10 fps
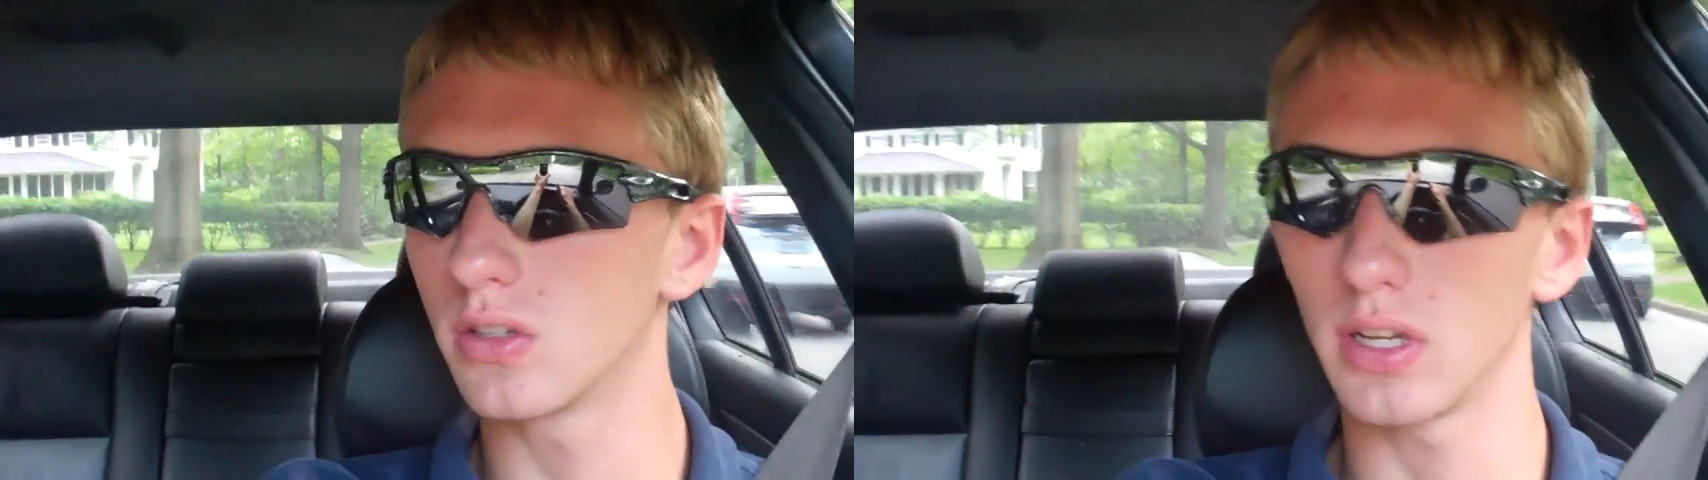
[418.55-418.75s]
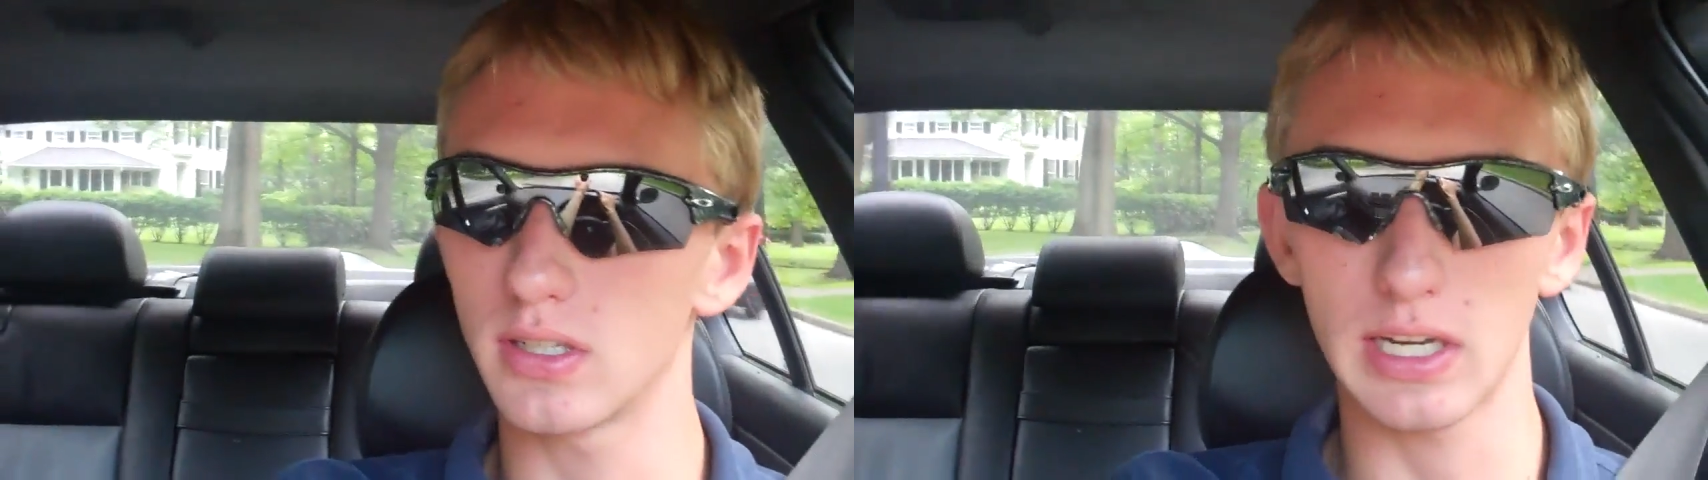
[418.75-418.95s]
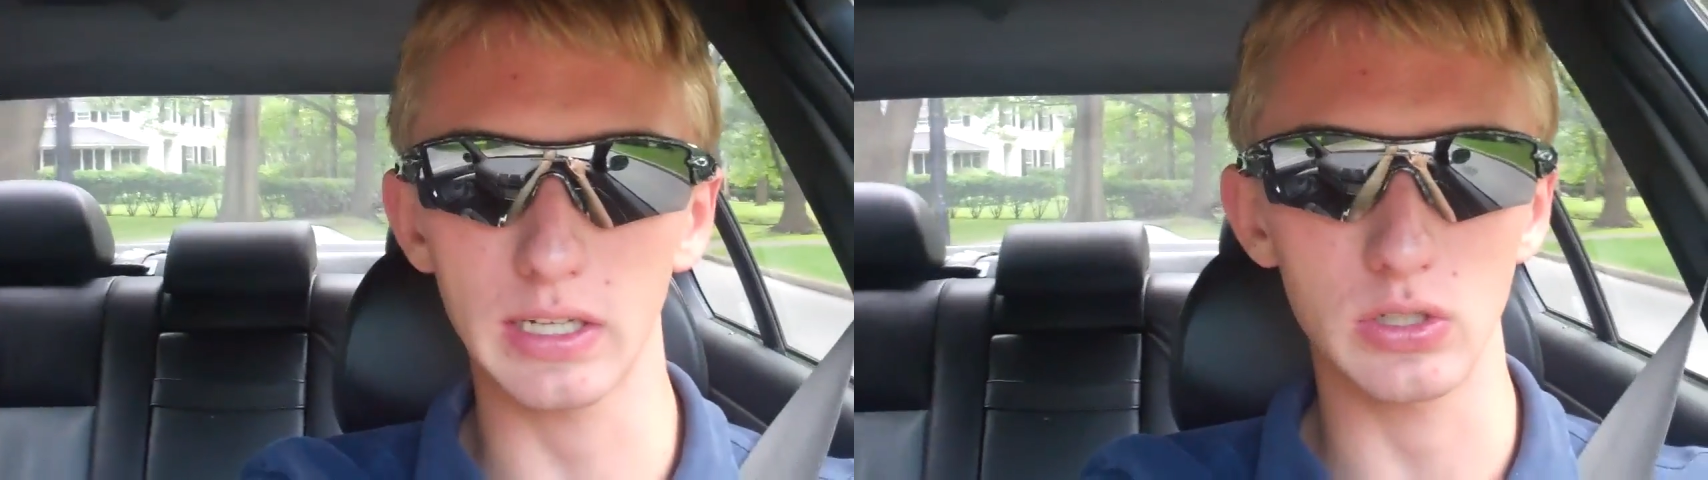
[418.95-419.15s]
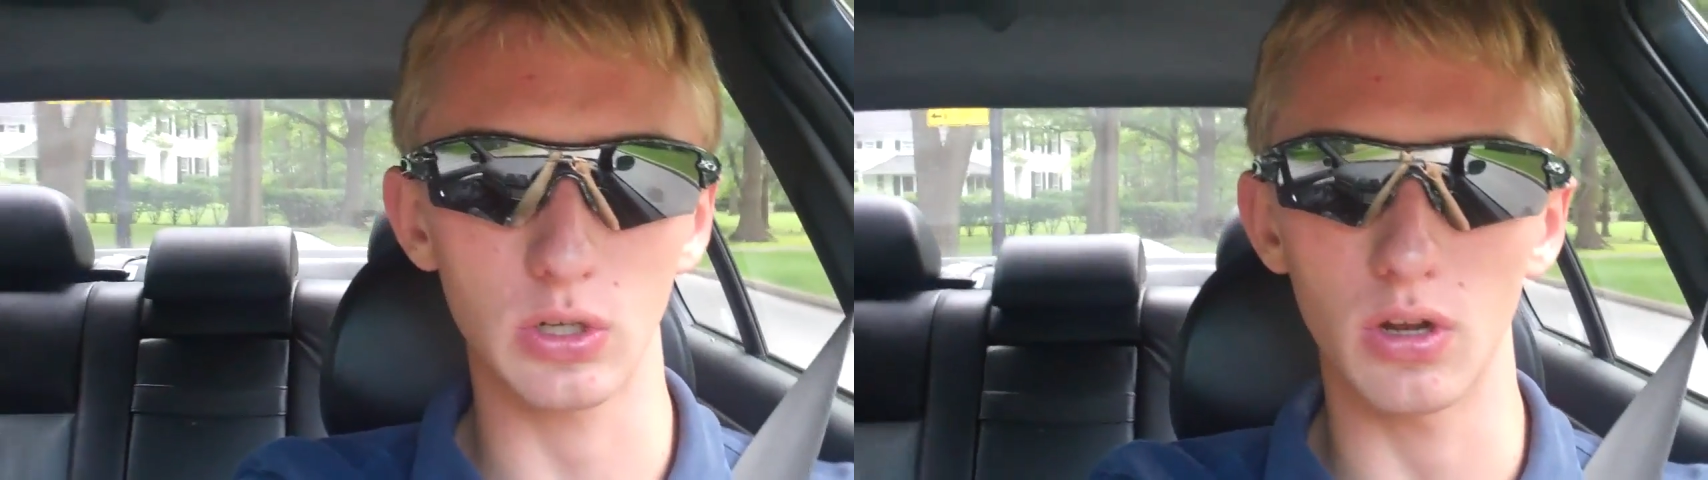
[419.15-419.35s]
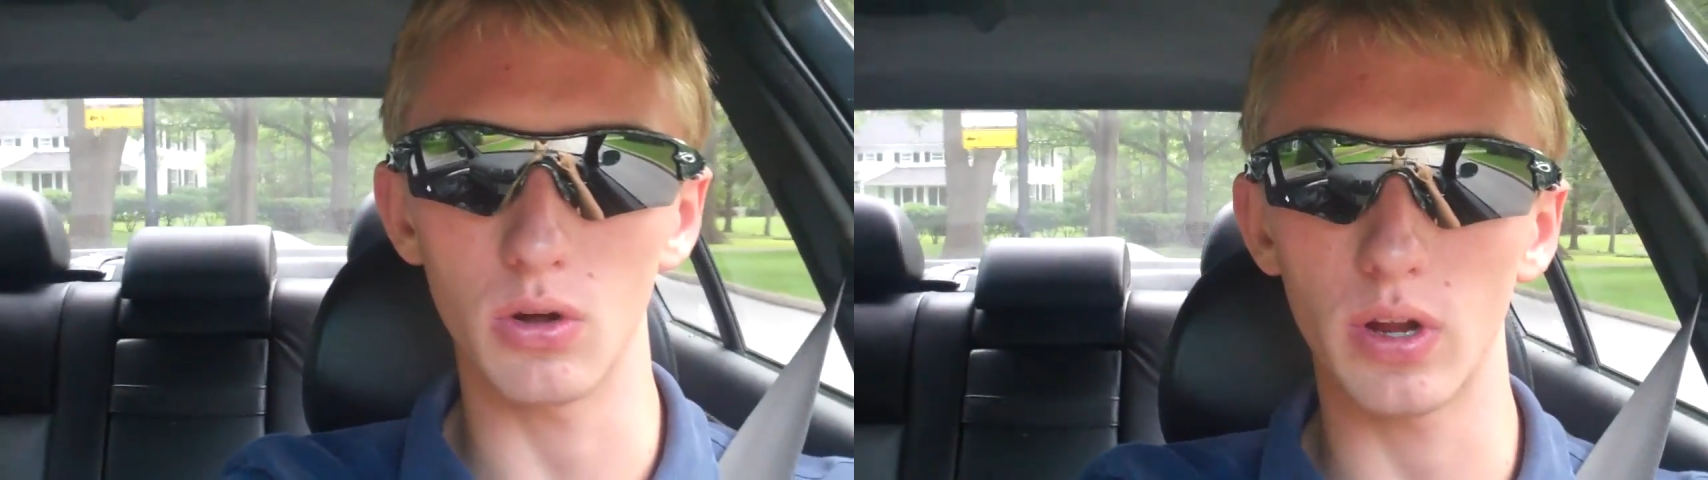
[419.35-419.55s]
ten seconds
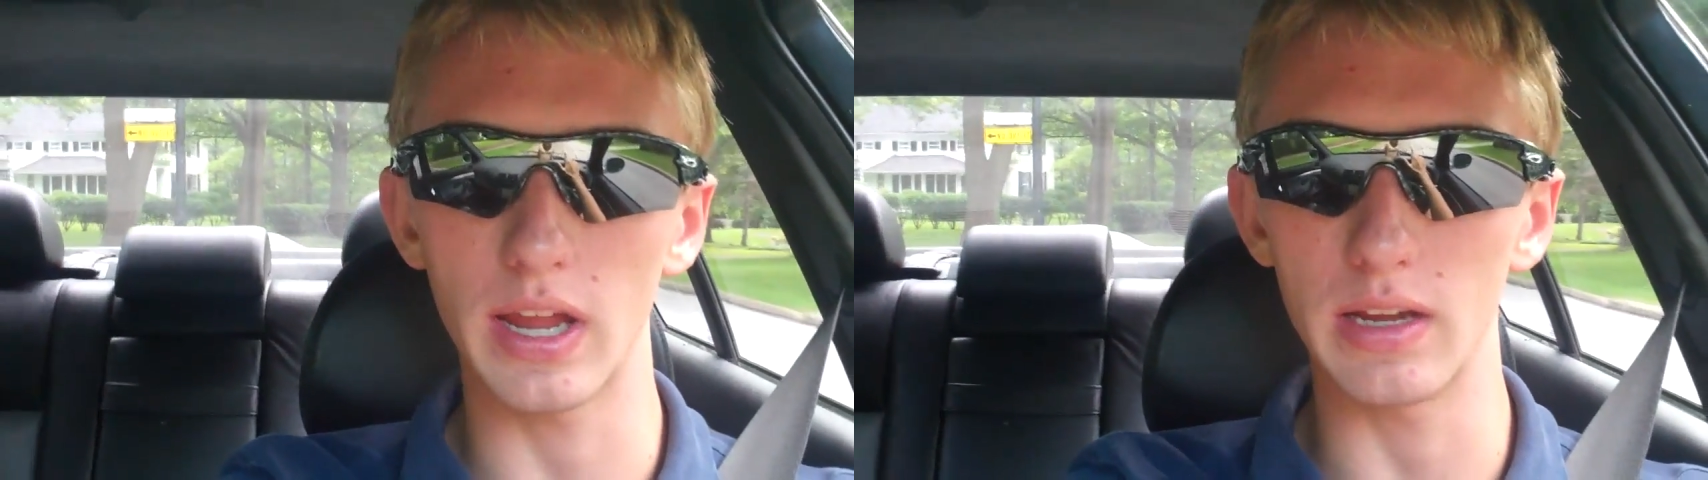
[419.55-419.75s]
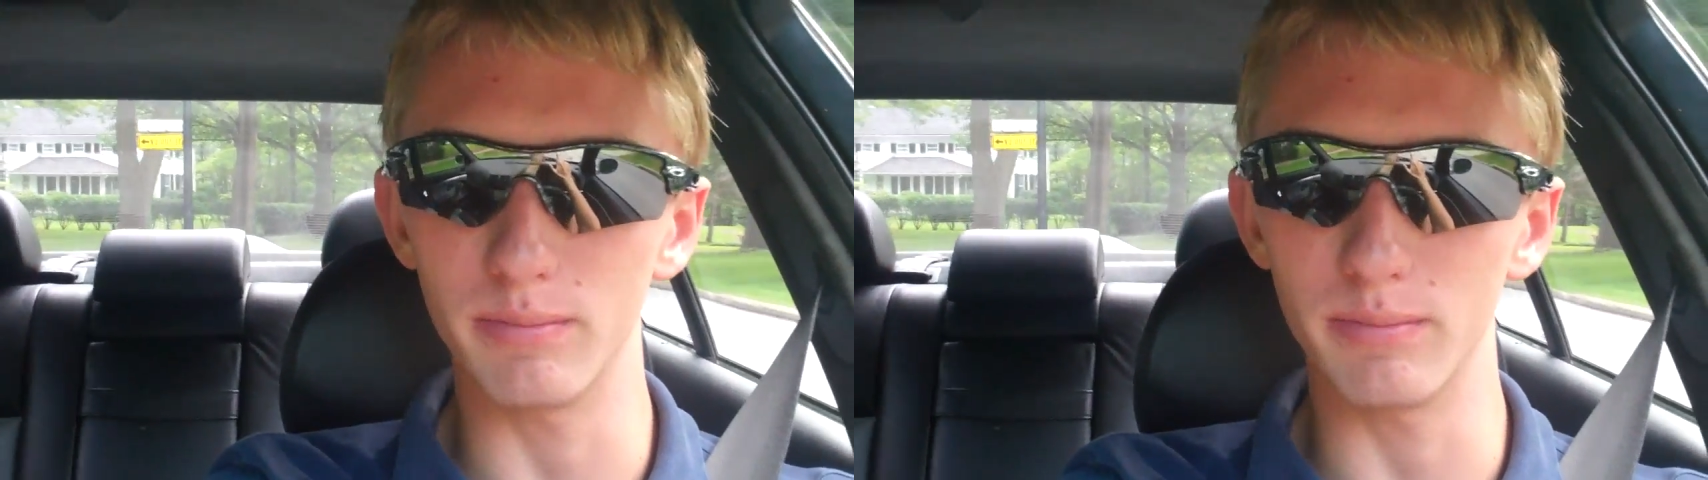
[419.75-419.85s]
ago, a